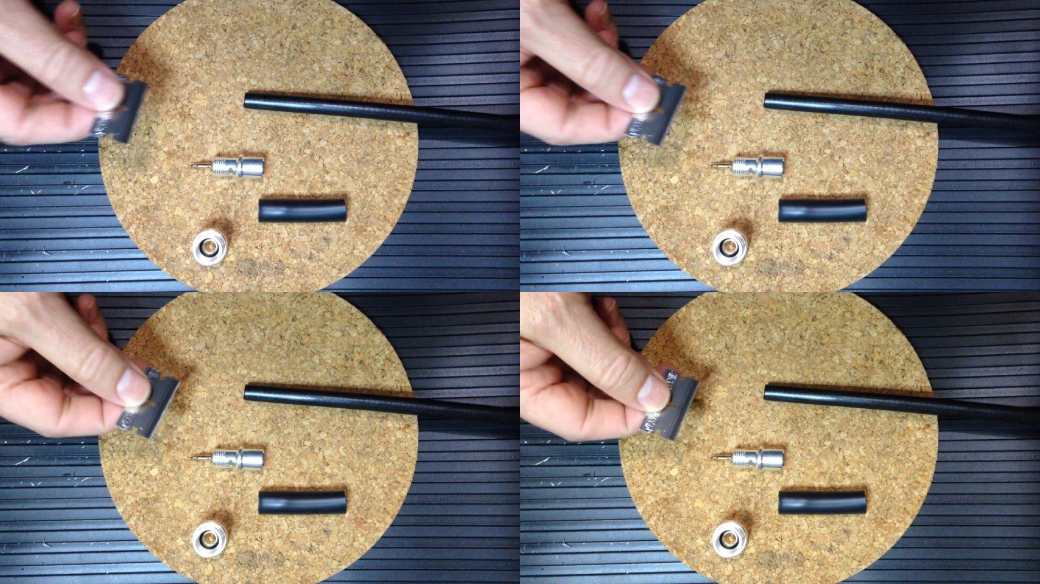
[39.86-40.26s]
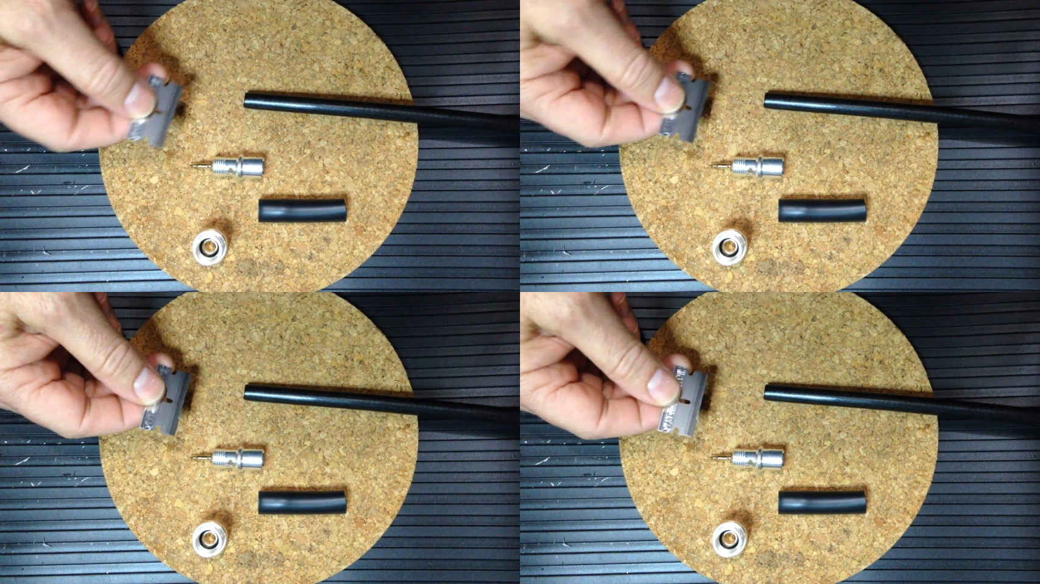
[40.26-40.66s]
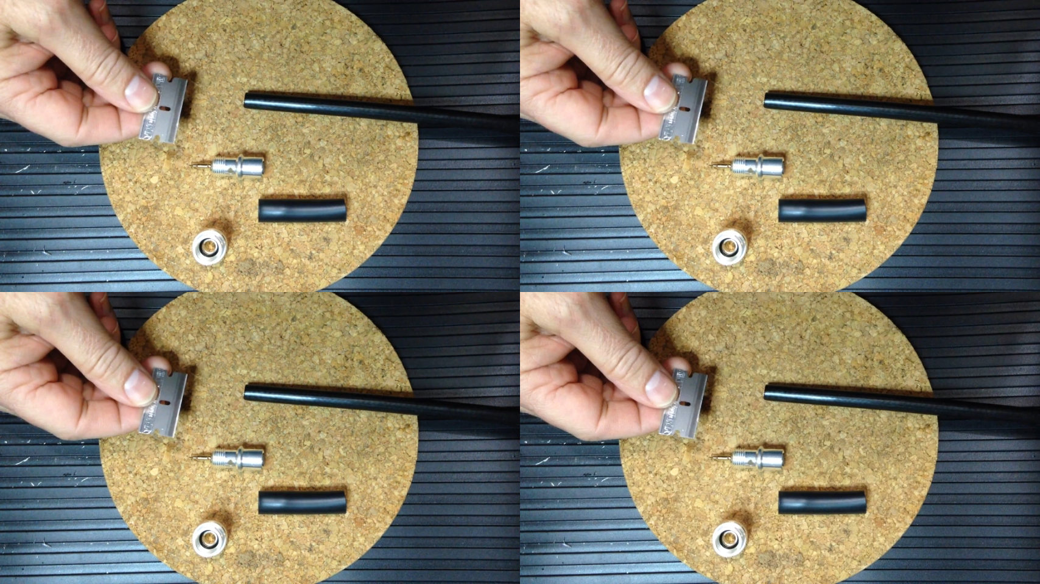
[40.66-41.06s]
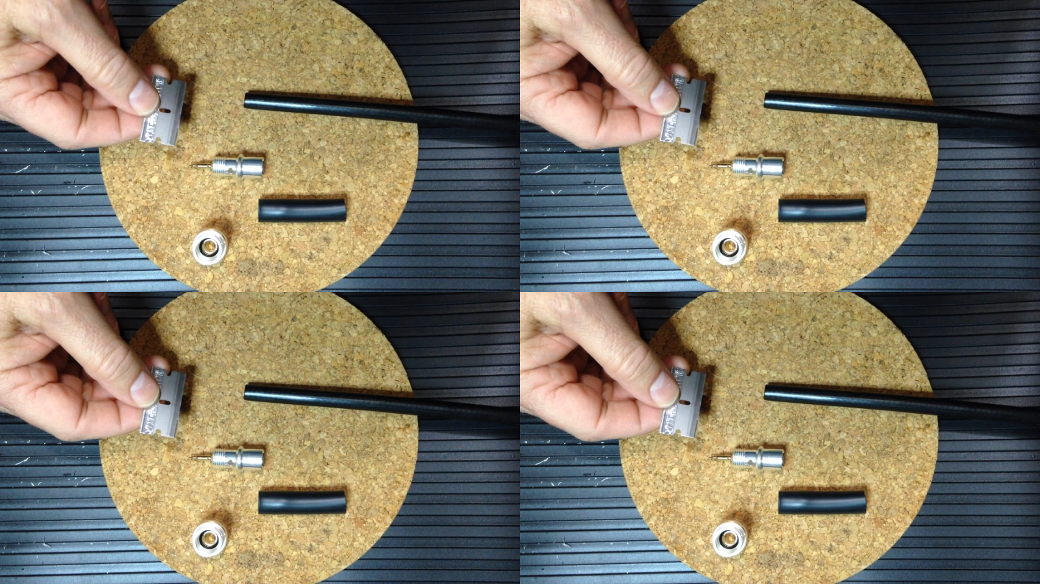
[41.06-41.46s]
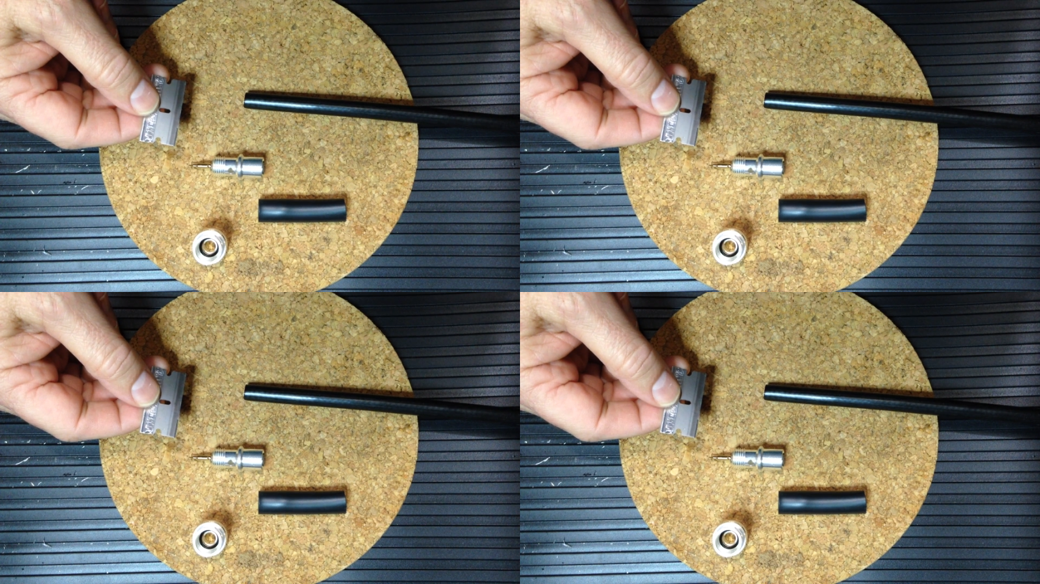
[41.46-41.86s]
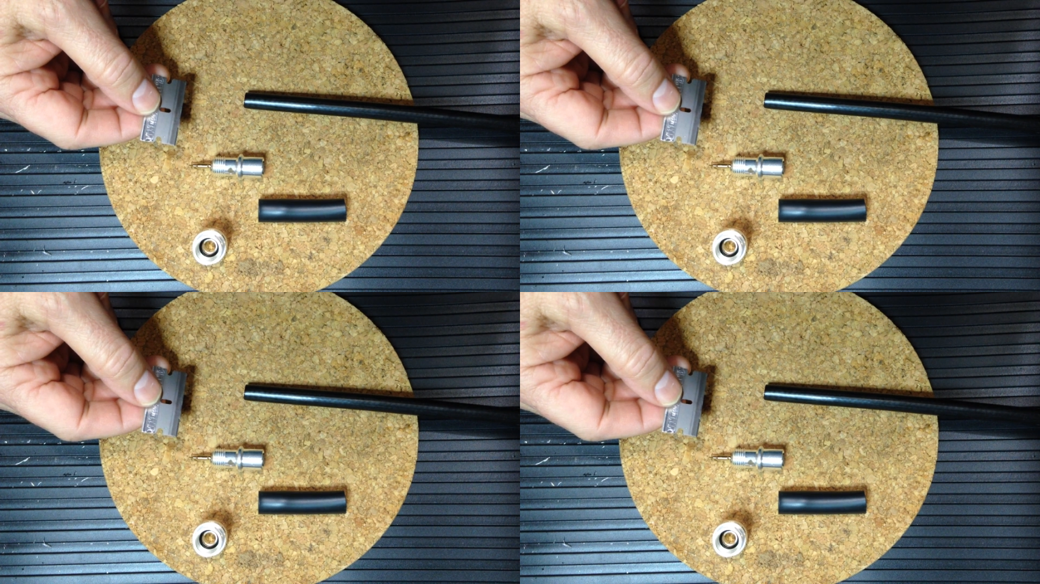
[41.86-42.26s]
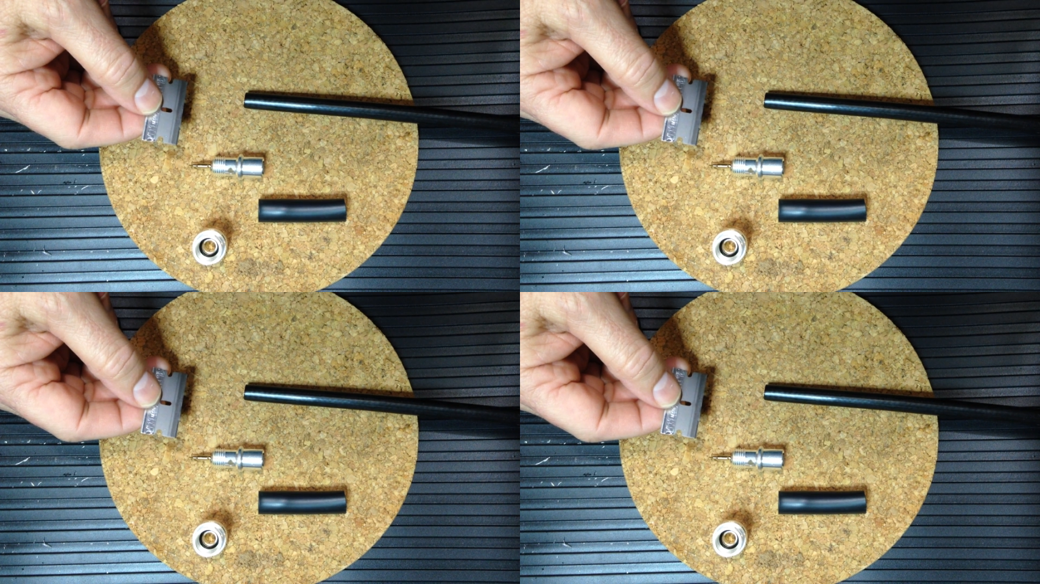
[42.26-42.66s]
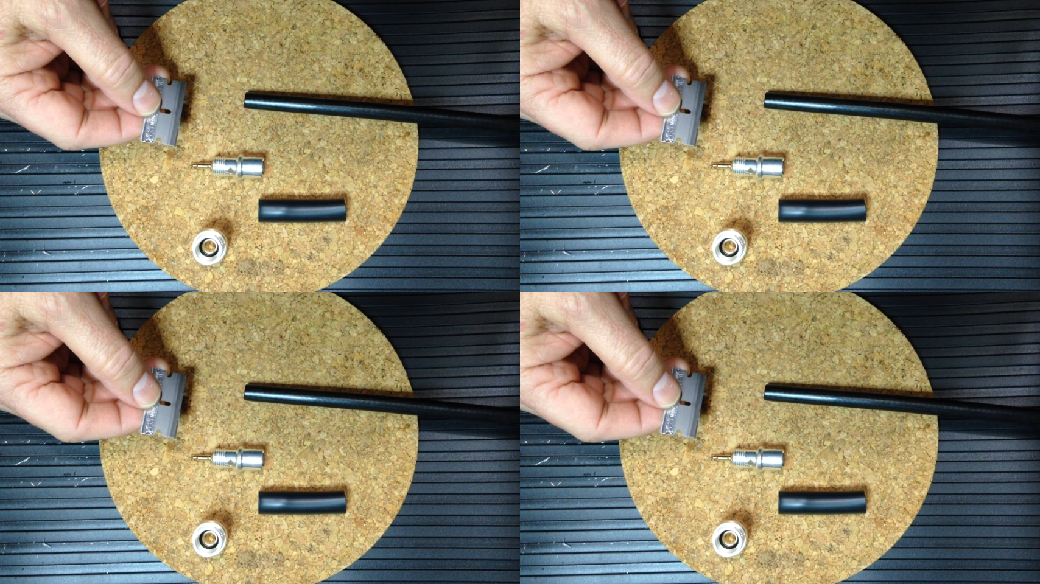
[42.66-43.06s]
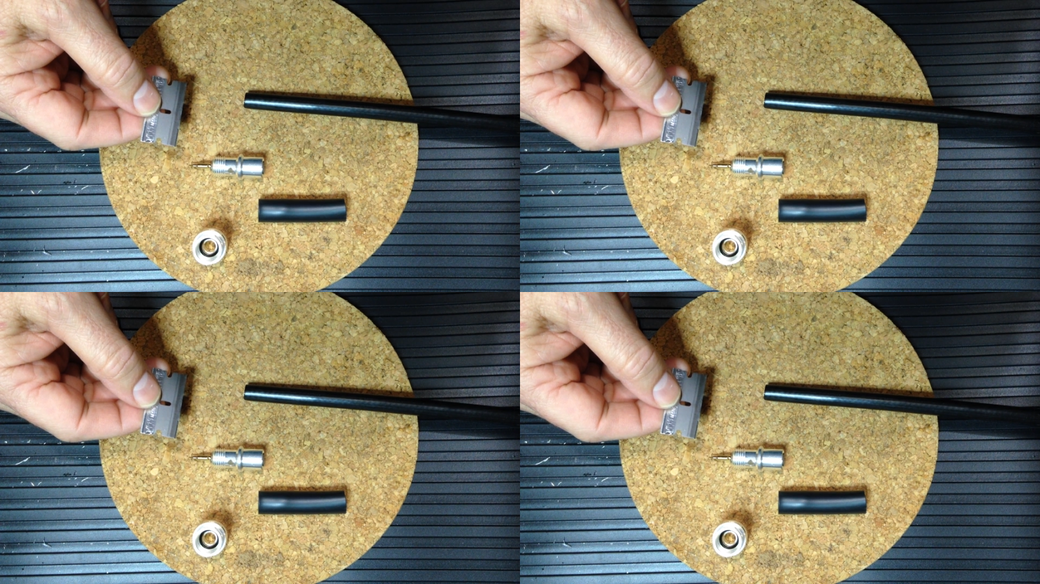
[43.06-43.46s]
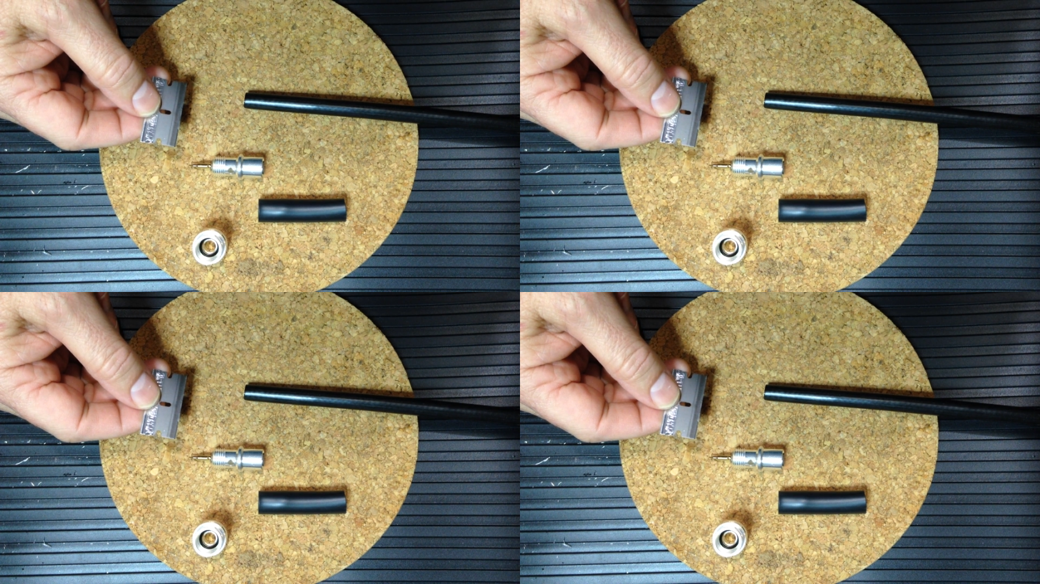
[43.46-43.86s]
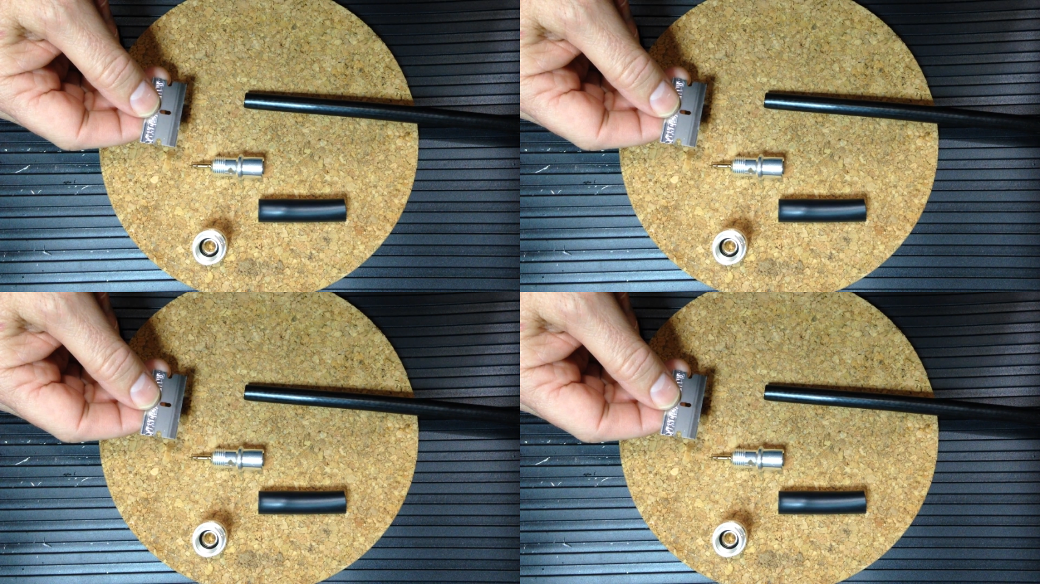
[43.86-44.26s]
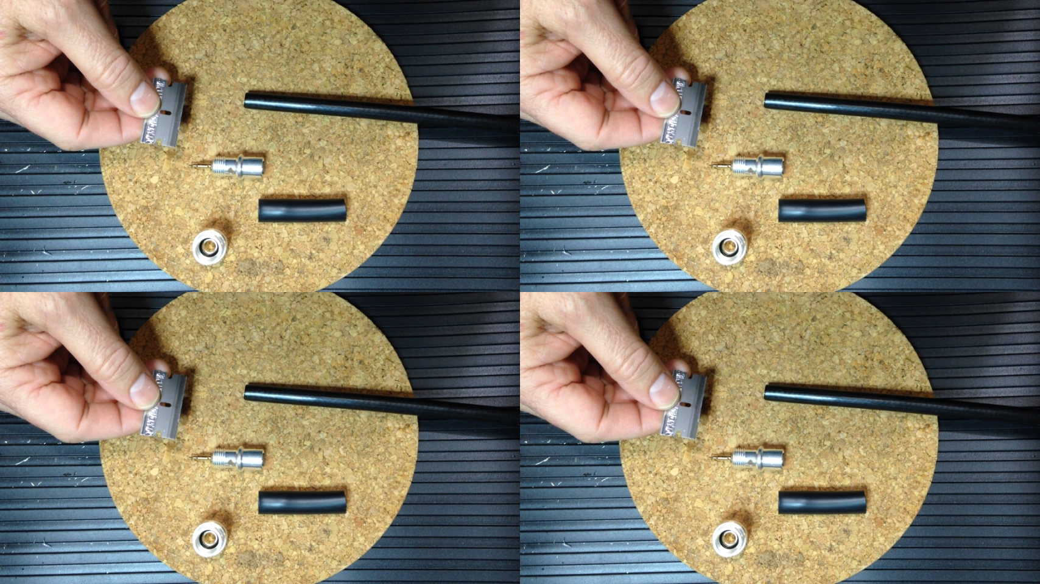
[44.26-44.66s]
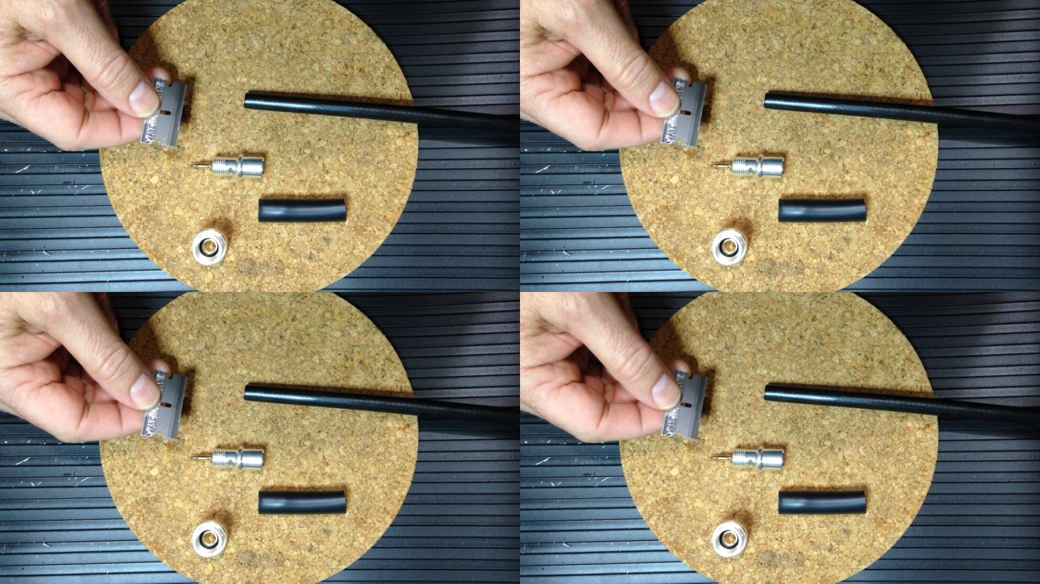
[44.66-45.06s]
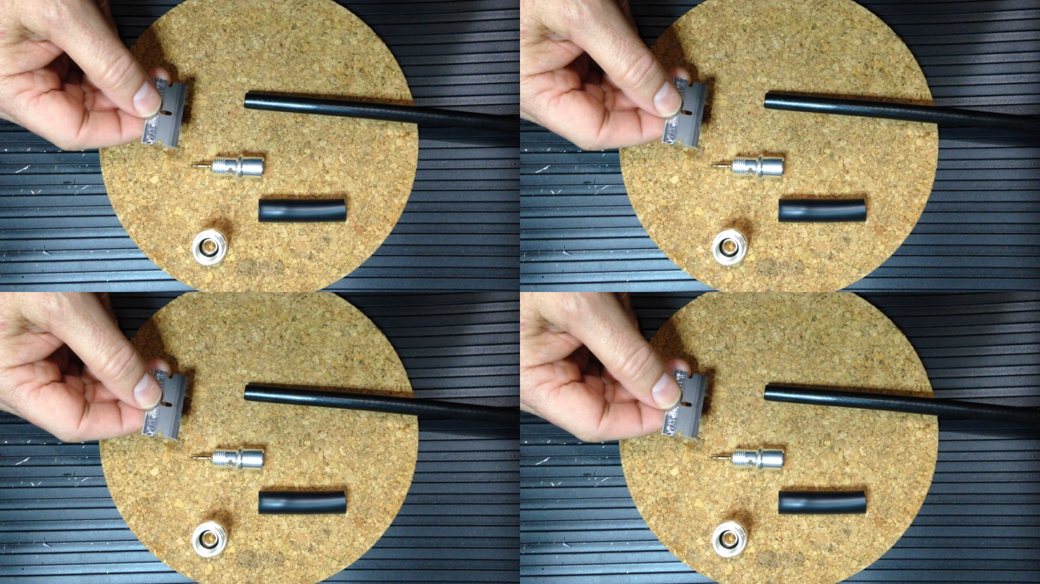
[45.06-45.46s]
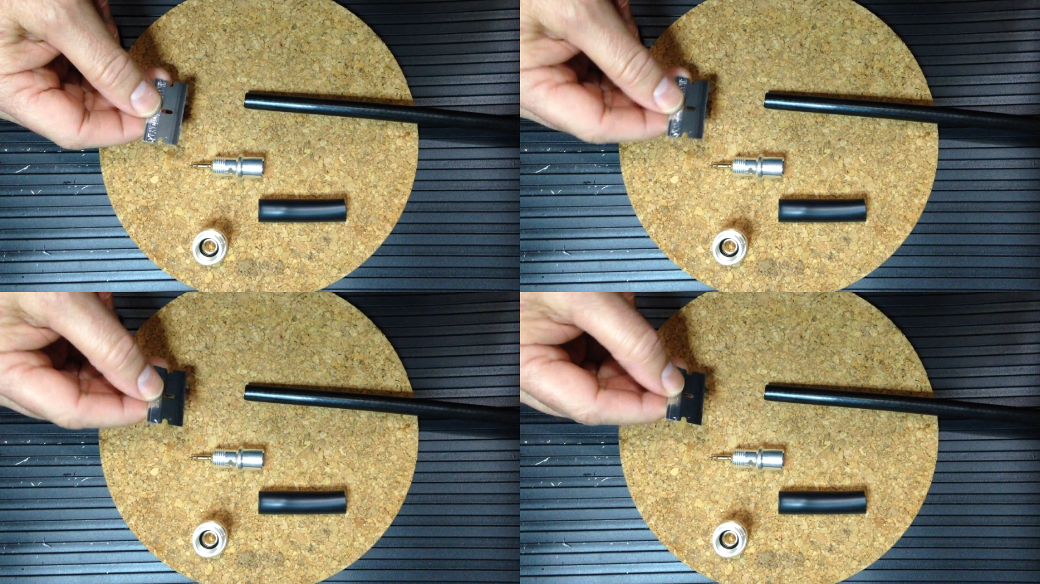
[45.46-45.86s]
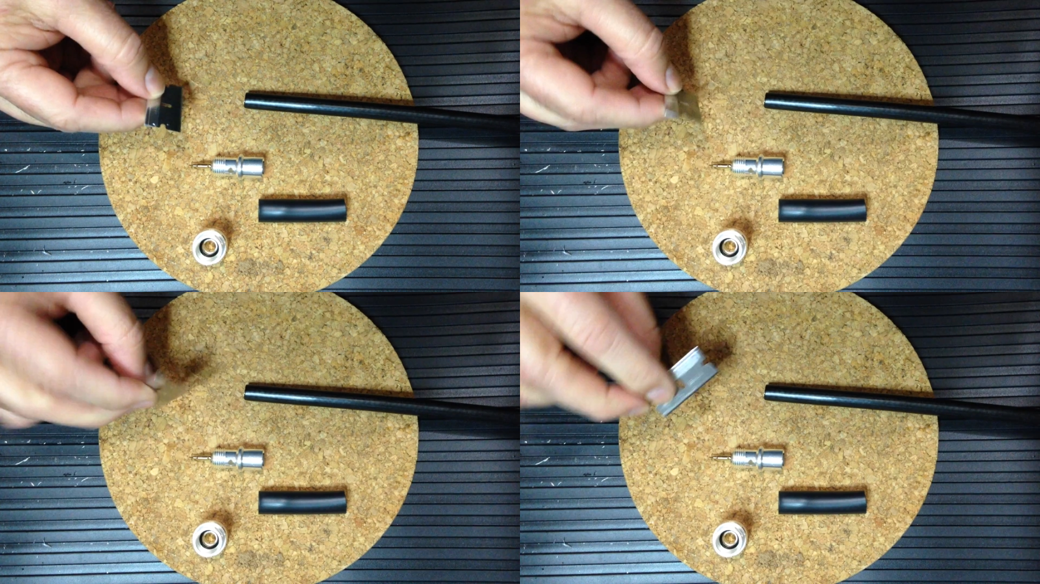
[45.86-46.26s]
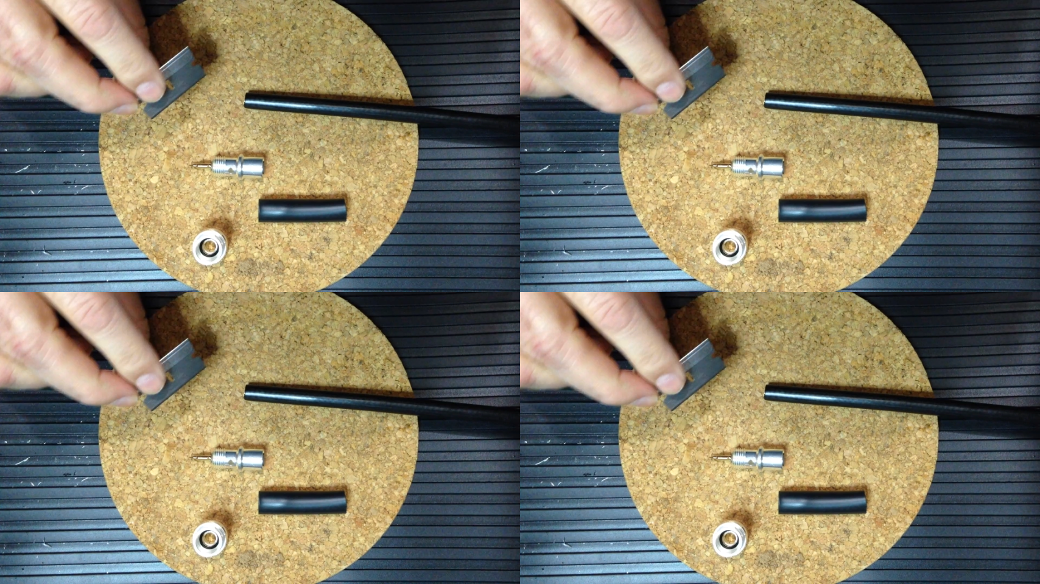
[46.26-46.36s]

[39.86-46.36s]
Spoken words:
Nobody's mouth can be seen.